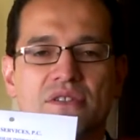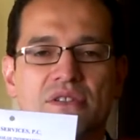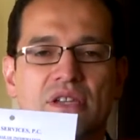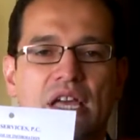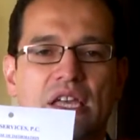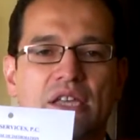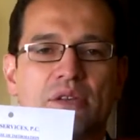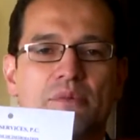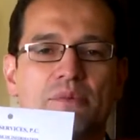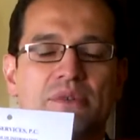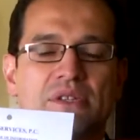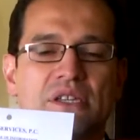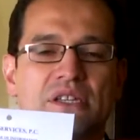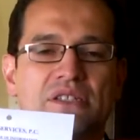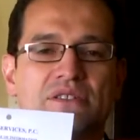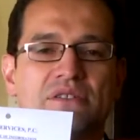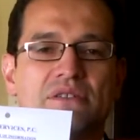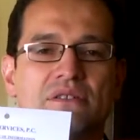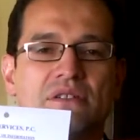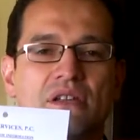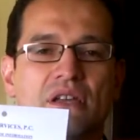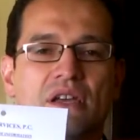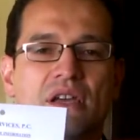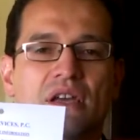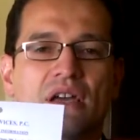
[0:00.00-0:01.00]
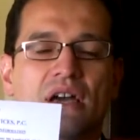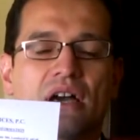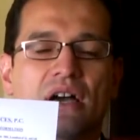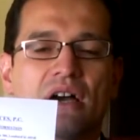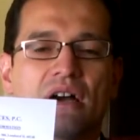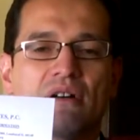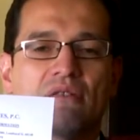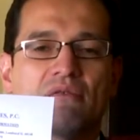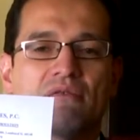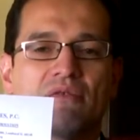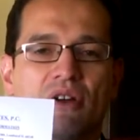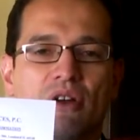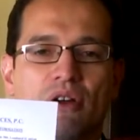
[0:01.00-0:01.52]
documentation
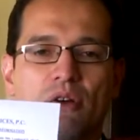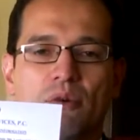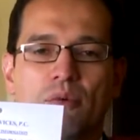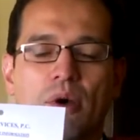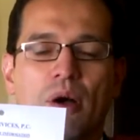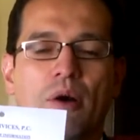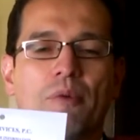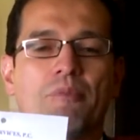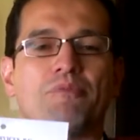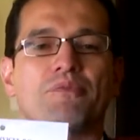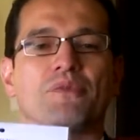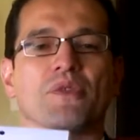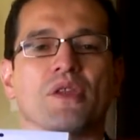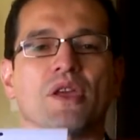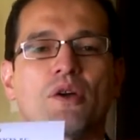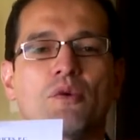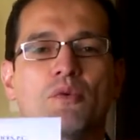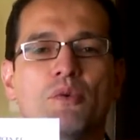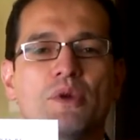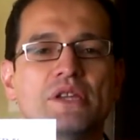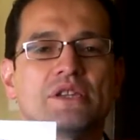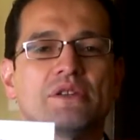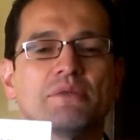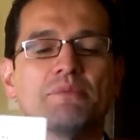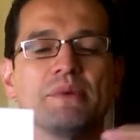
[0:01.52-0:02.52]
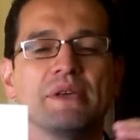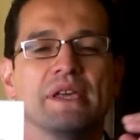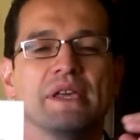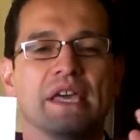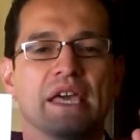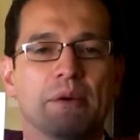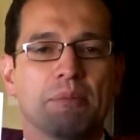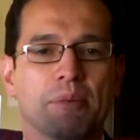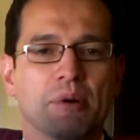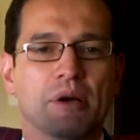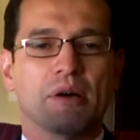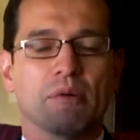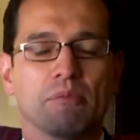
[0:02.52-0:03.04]
very well. We need to be
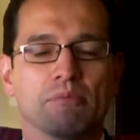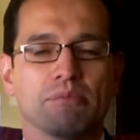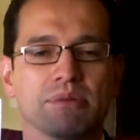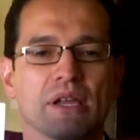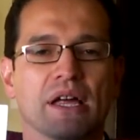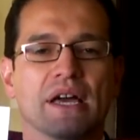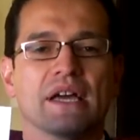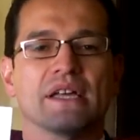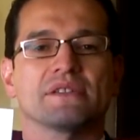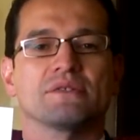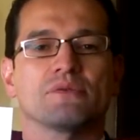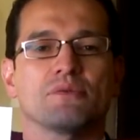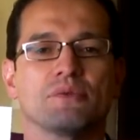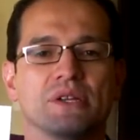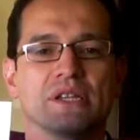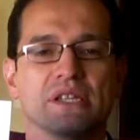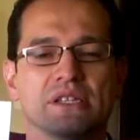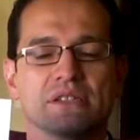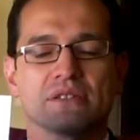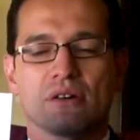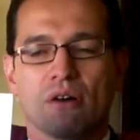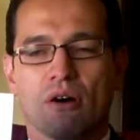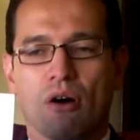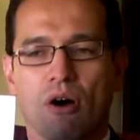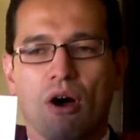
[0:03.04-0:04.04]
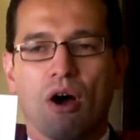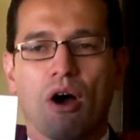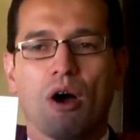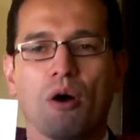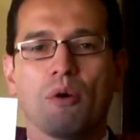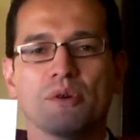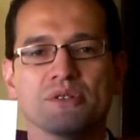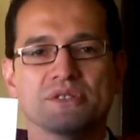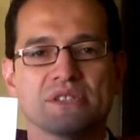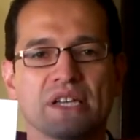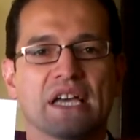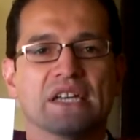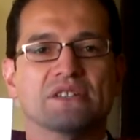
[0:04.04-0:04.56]
HIPAA compliant. We need to
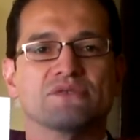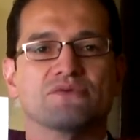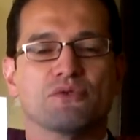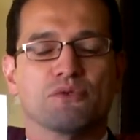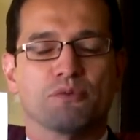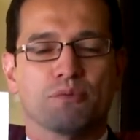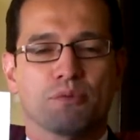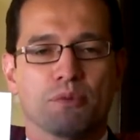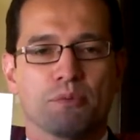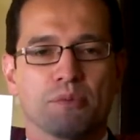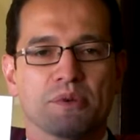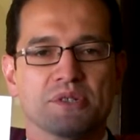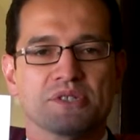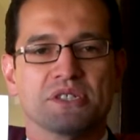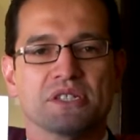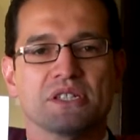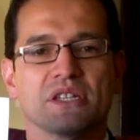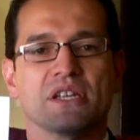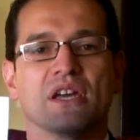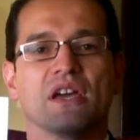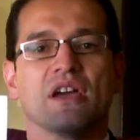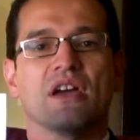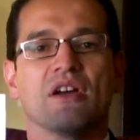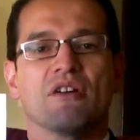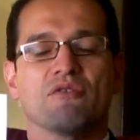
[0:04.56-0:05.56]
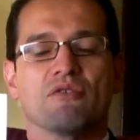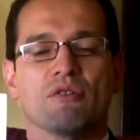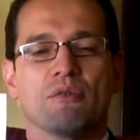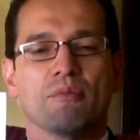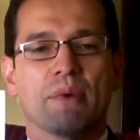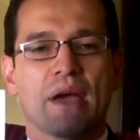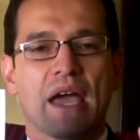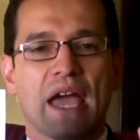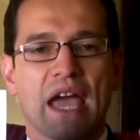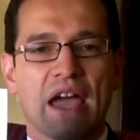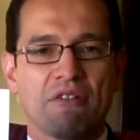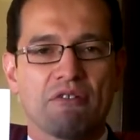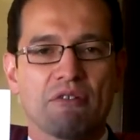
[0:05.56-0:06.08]
always ask for permission from
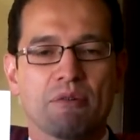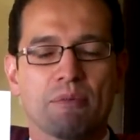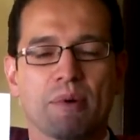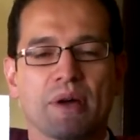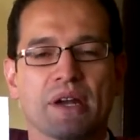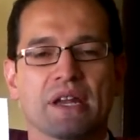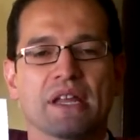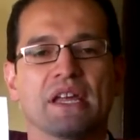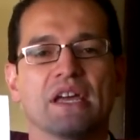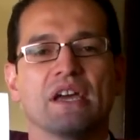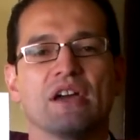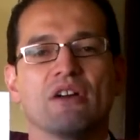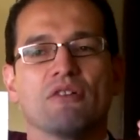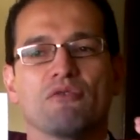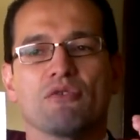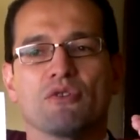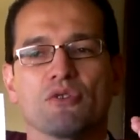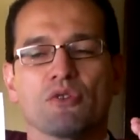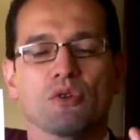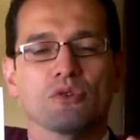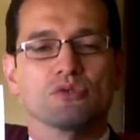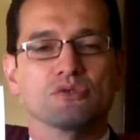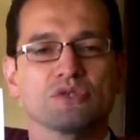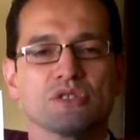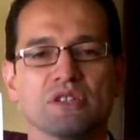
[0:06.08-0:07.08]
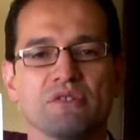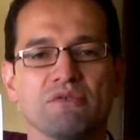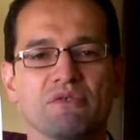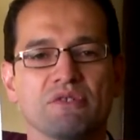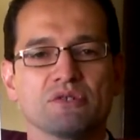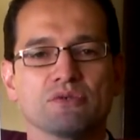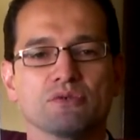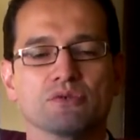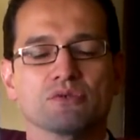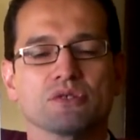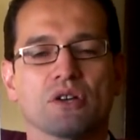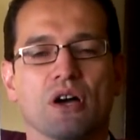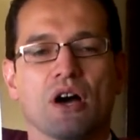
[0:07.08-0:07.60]
everybody. For those
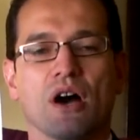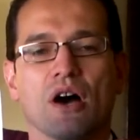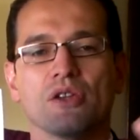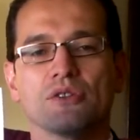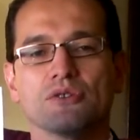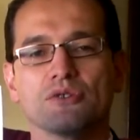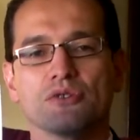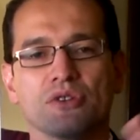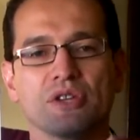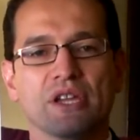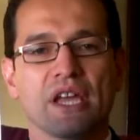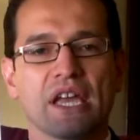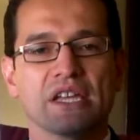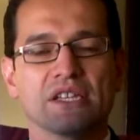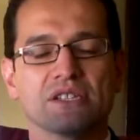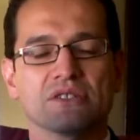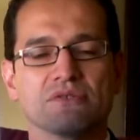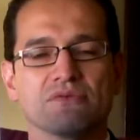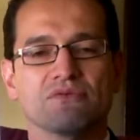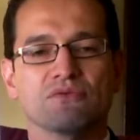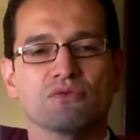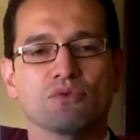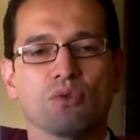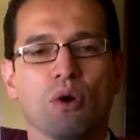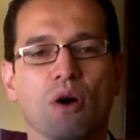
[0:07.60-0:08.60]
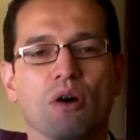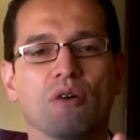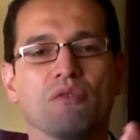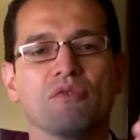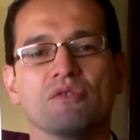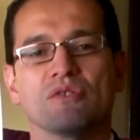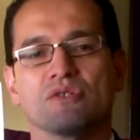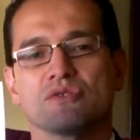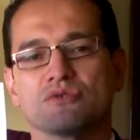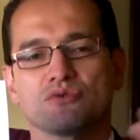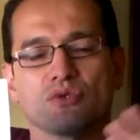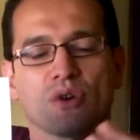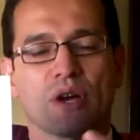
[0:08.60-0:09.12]
individuals under the age of 12,
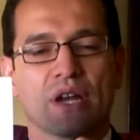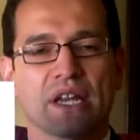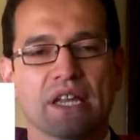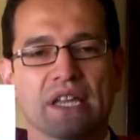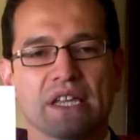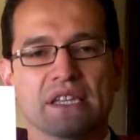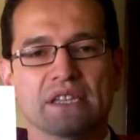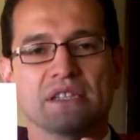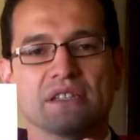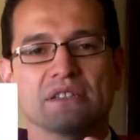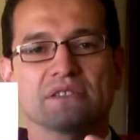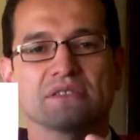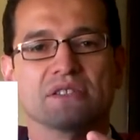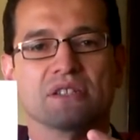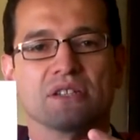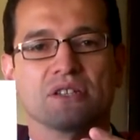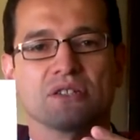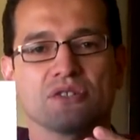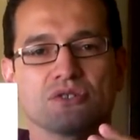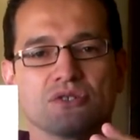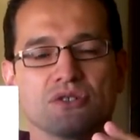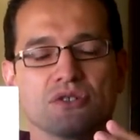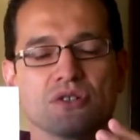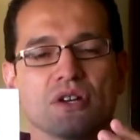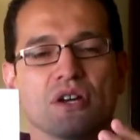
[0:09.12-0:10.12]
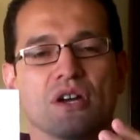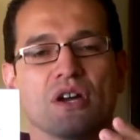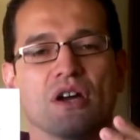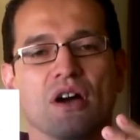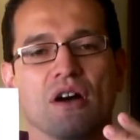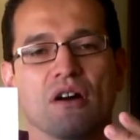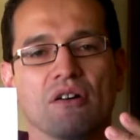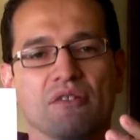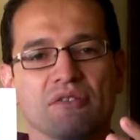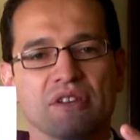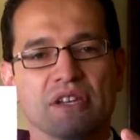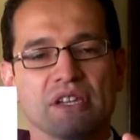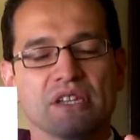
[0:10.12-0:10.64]
try to get the signature
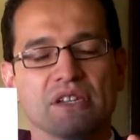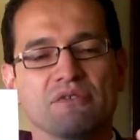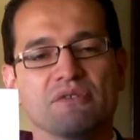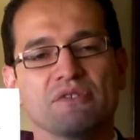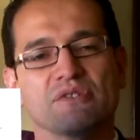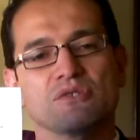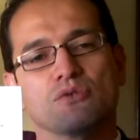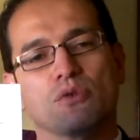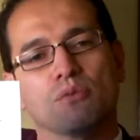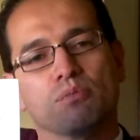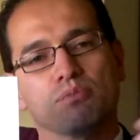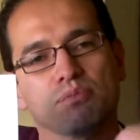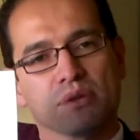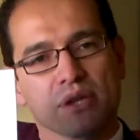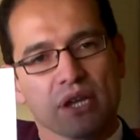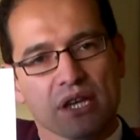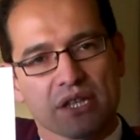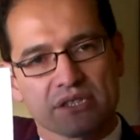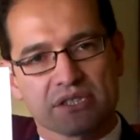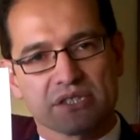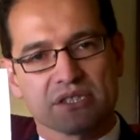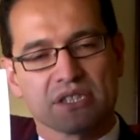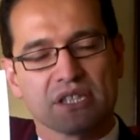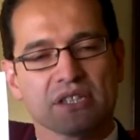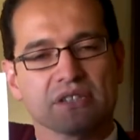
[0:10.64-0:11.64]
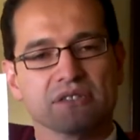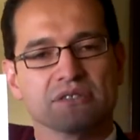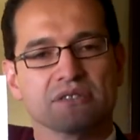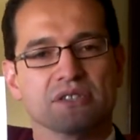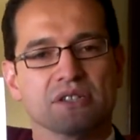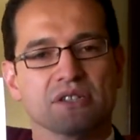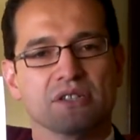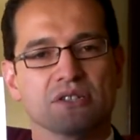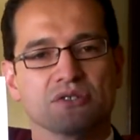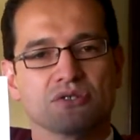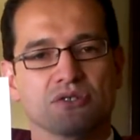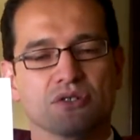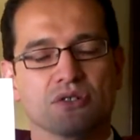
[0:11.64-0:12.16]
of the individual plus the
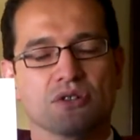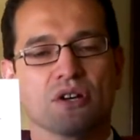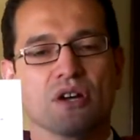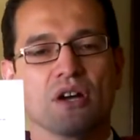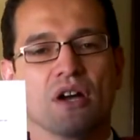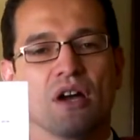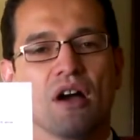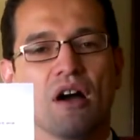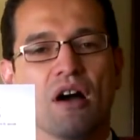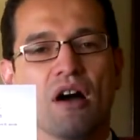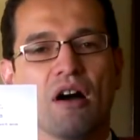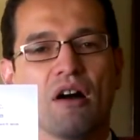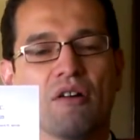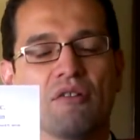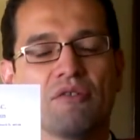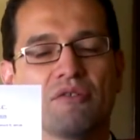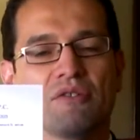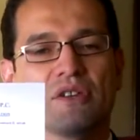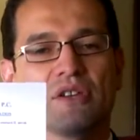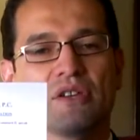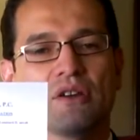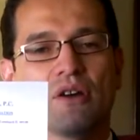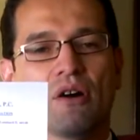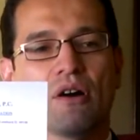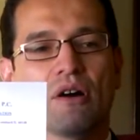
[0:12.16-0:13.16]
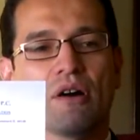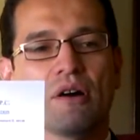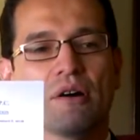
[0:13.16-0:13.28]
signature of the